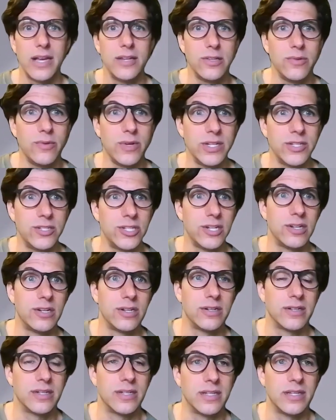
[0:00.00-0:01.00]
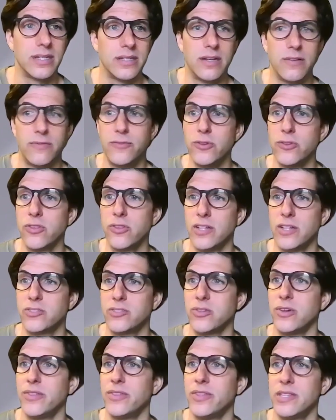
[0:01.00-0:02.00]
So Naya, do you want to share a
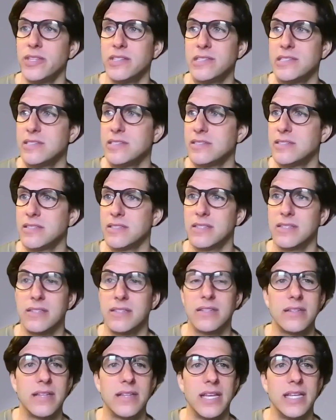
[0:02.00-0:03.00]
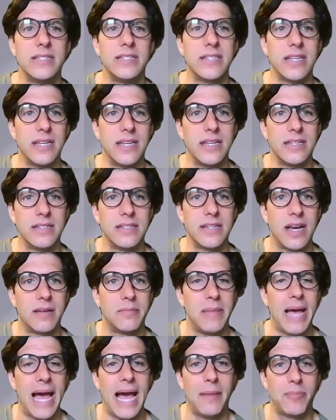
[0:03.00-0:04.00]
few thoughts on this
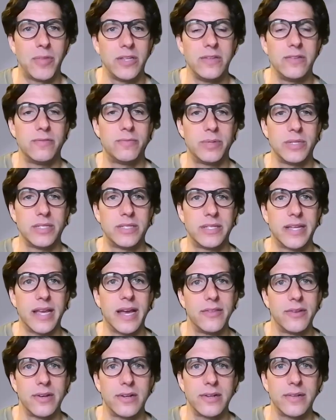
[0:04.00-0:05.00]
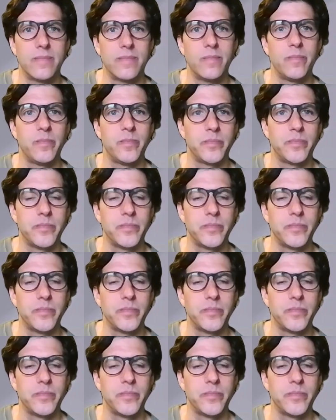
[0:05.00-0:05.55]
end-to-end map that you've put together?